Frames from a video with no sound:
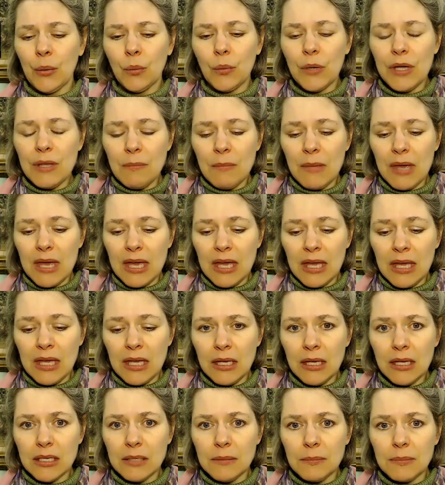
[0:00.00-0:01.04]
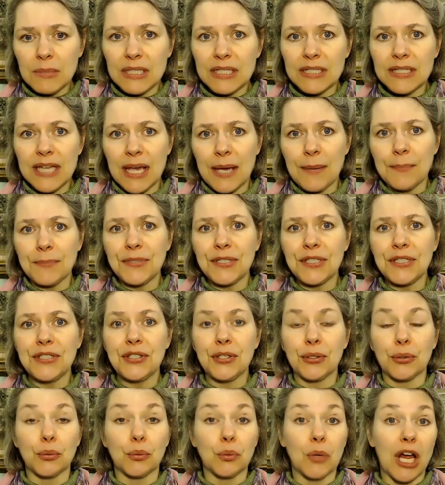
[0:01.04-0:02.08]
We may be tempted
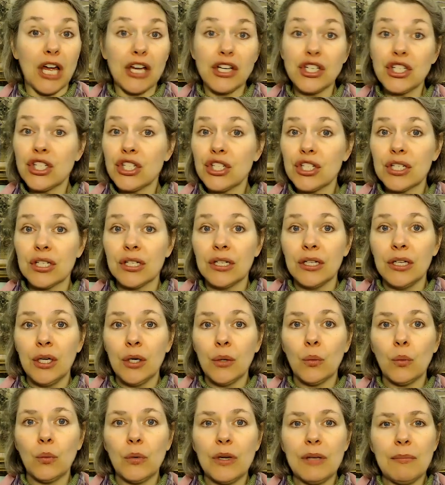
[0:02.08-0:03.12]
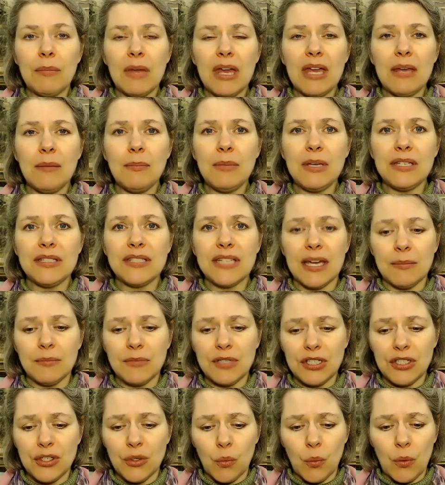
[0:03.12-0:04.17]
to rush. We may be
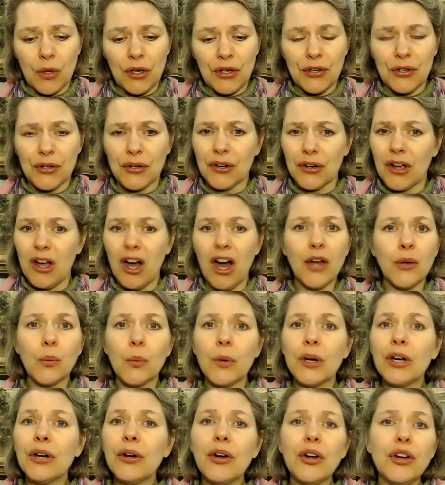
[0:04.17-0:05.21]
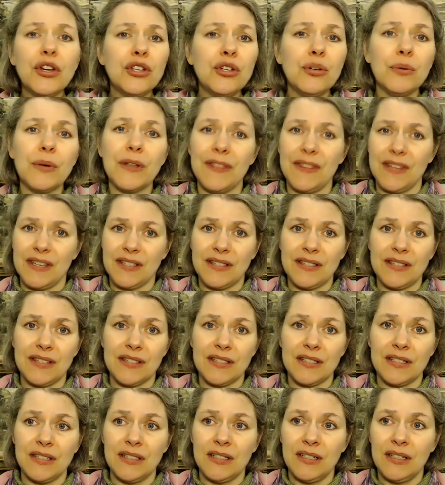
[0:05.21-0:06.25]
tempted to wonder, God, where are you in
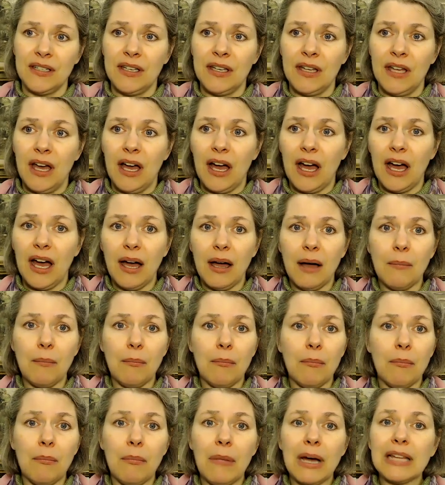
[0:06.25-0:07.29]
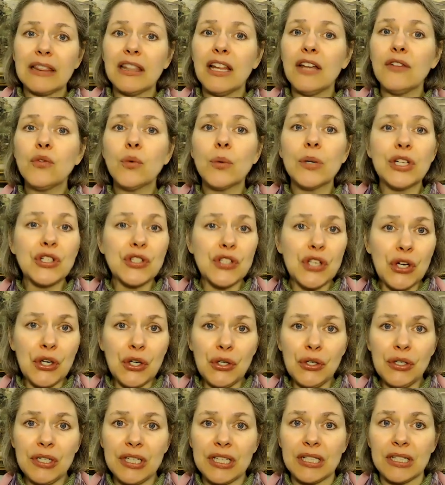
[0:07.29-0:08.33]
this? My loved one is
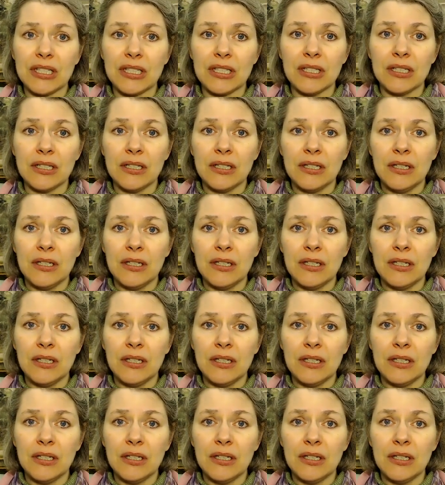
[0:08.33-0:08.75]
hurting.